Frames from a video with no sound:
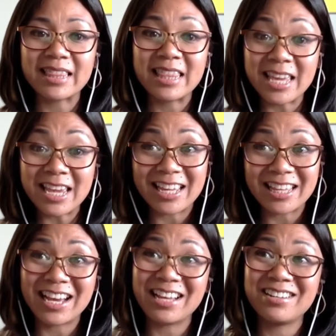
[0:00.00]

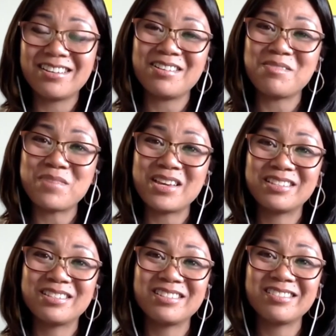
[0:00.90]
thing that
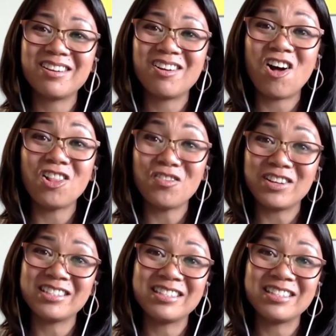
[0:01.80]
makes all of us